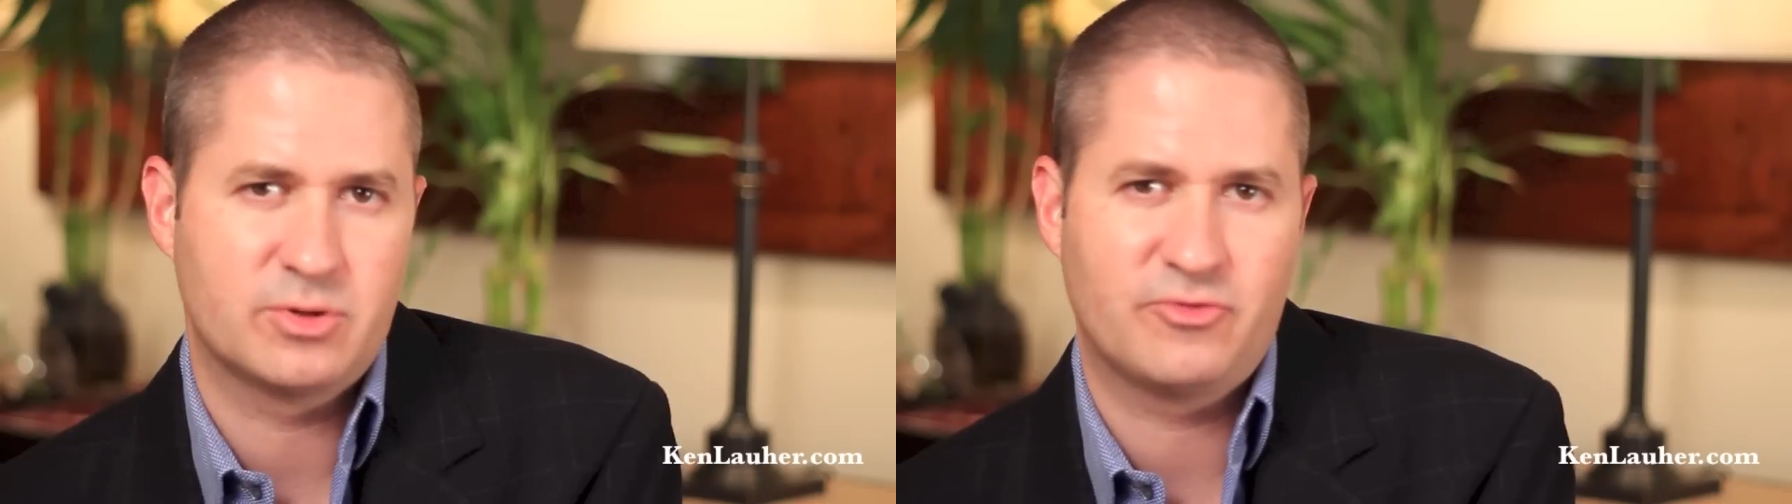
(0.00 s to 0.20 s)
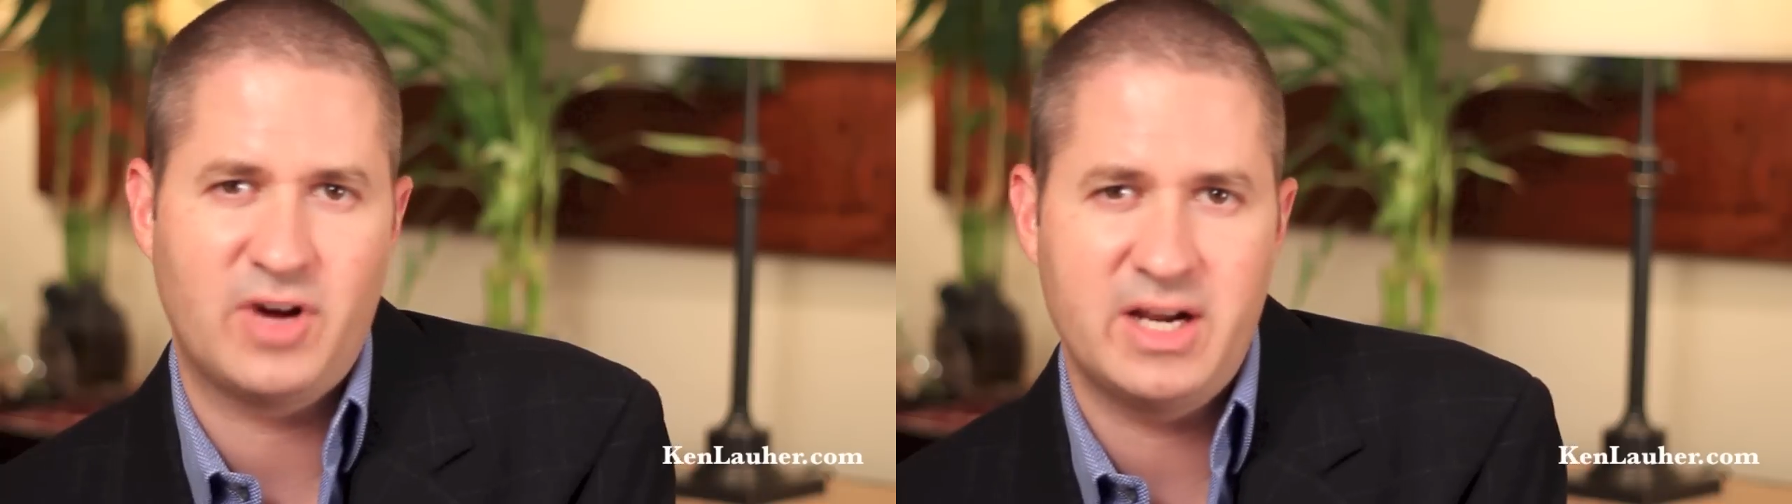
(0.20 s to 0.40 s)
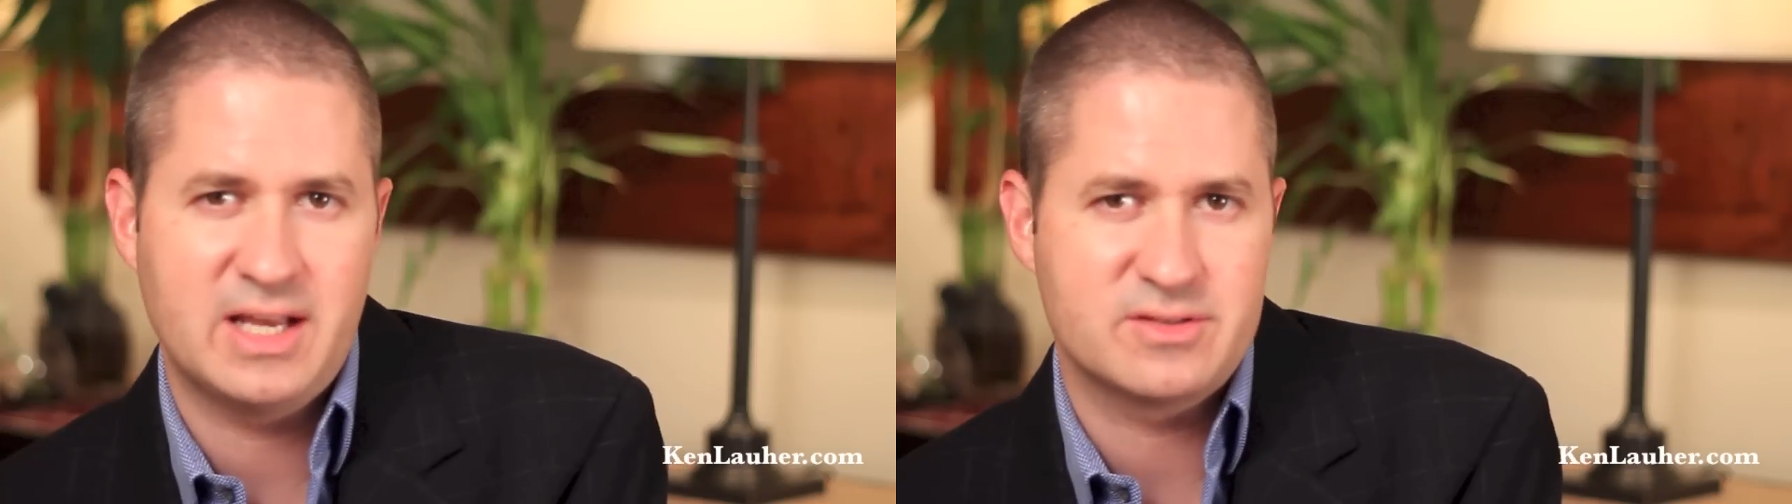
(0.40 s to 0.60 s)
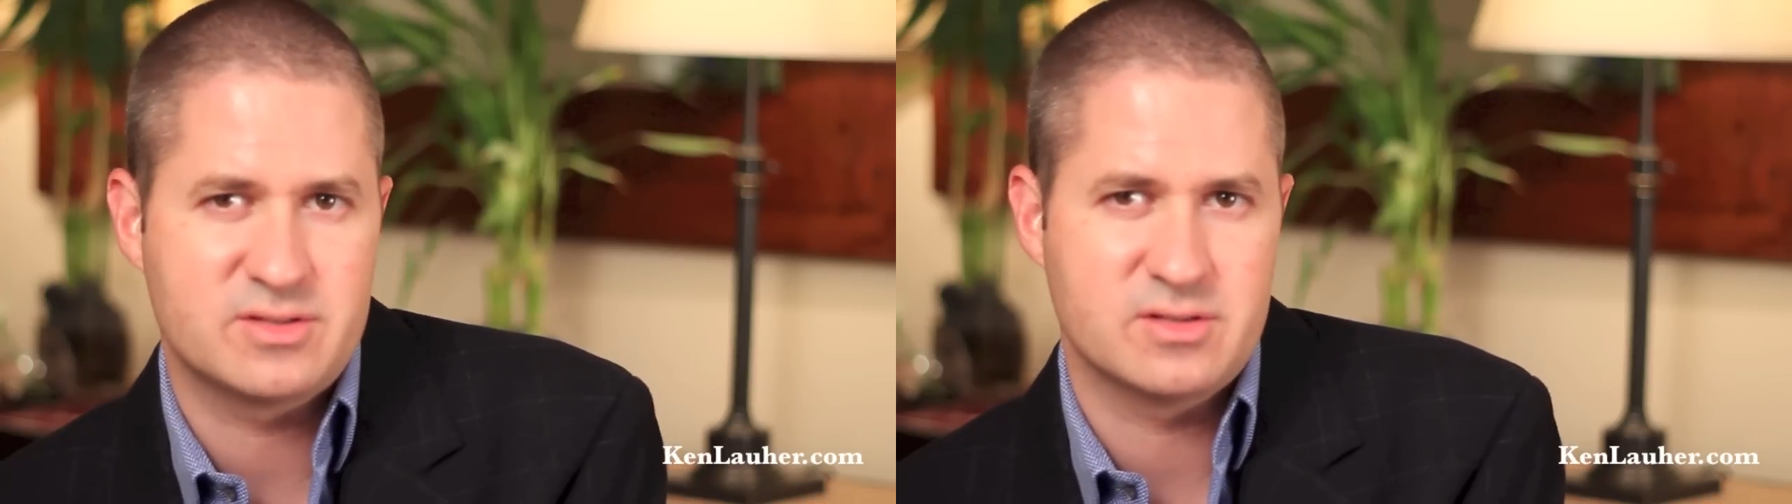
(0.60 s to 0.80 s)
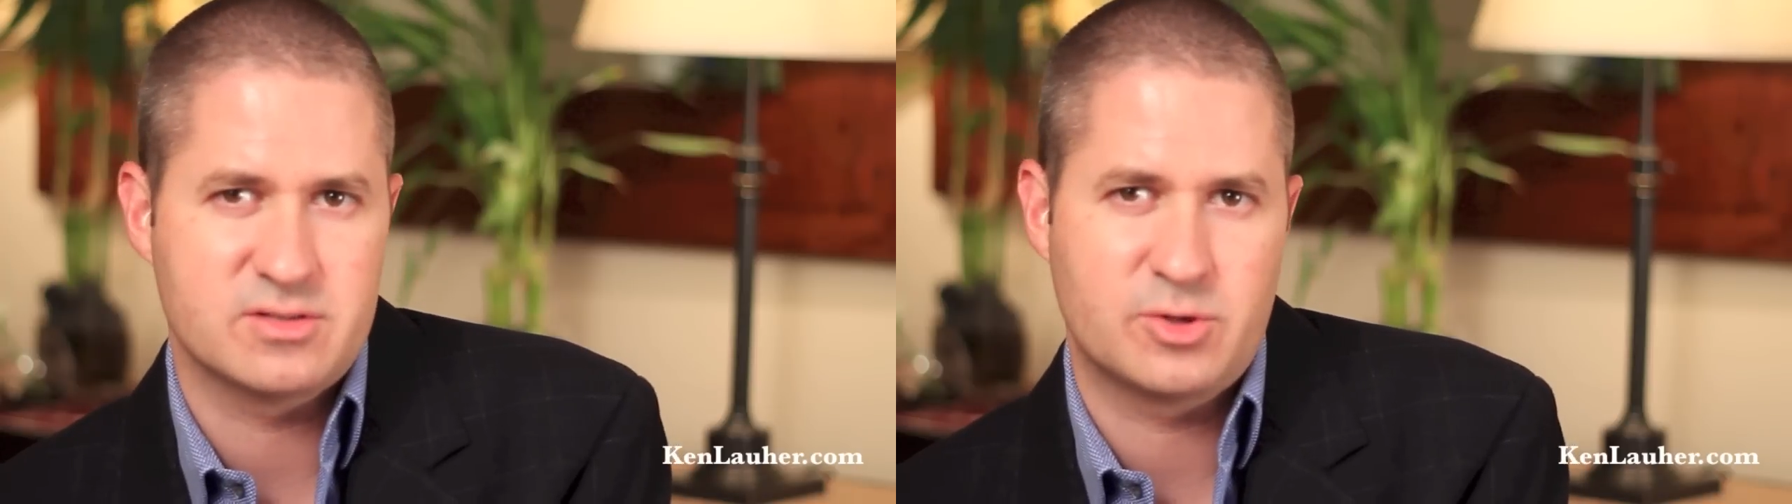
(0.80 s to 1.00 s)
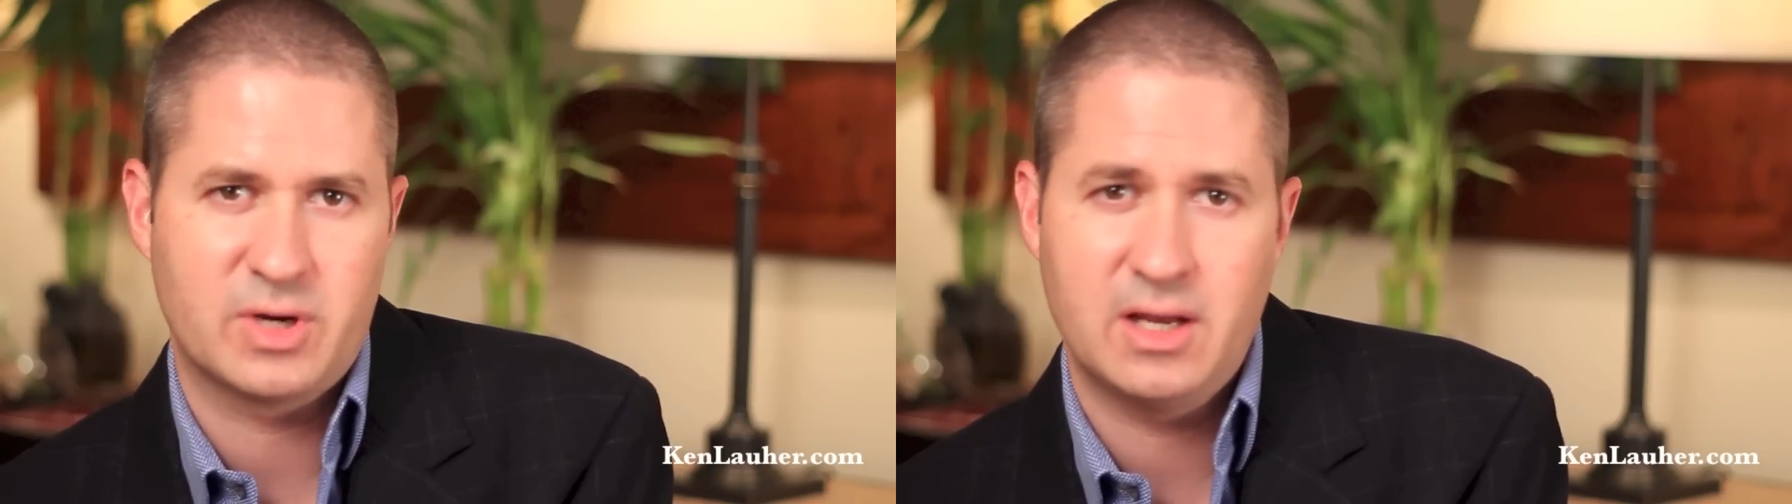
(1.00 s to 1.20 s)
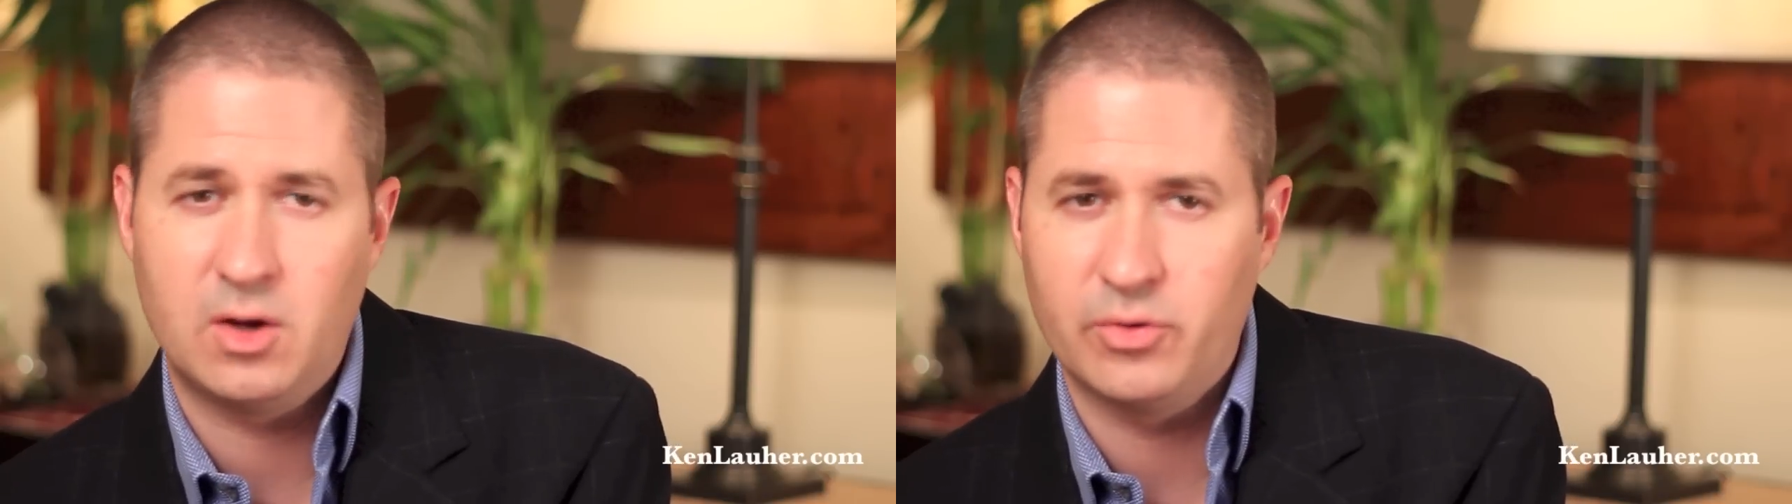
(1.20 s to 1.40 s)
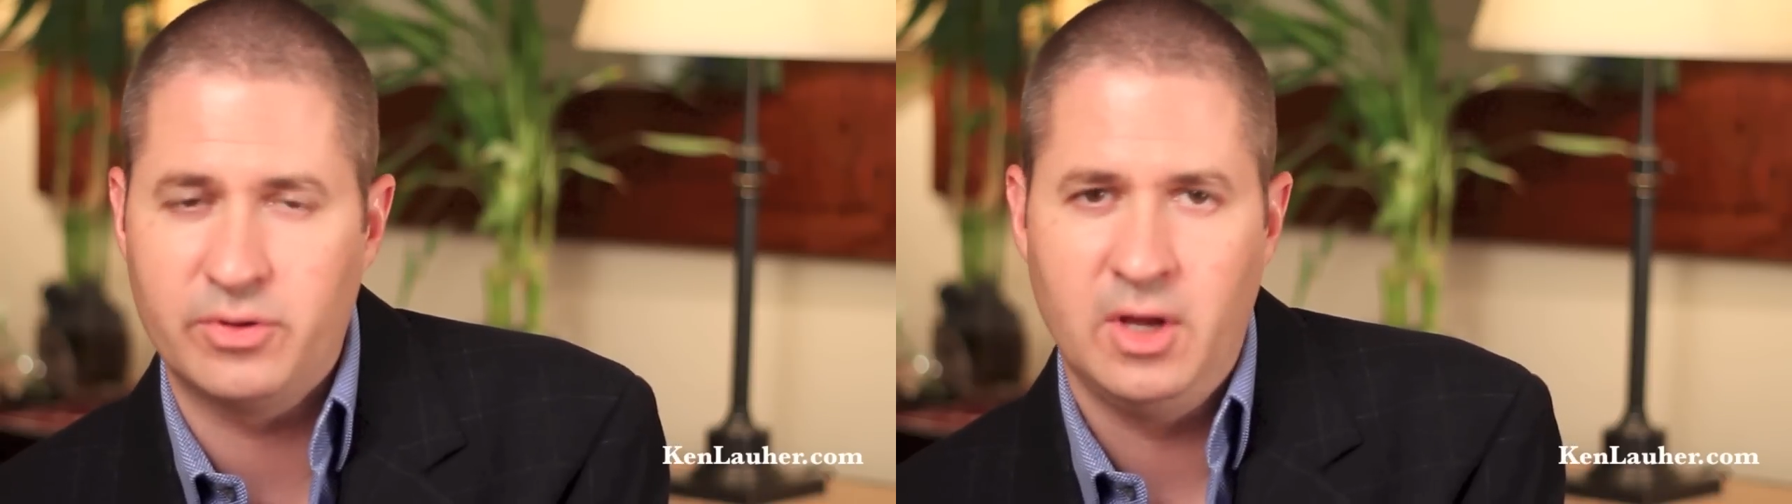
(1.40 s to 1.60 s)
your finances, your
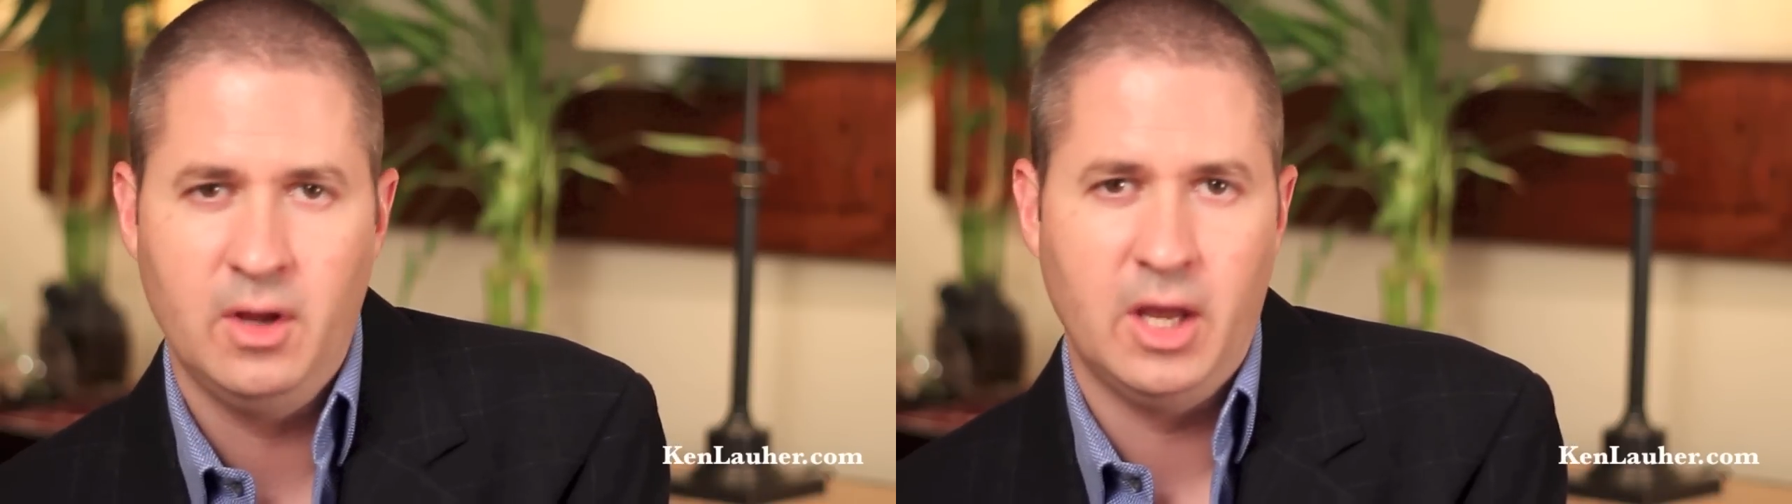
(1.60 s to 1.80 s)
health,